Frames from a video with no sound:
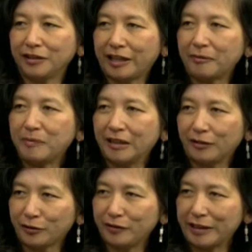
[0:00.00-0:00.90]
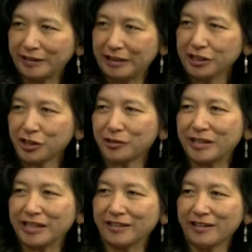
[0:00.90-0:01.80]
gave me a lot of that
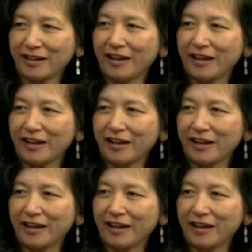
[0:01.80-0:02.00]
nurturing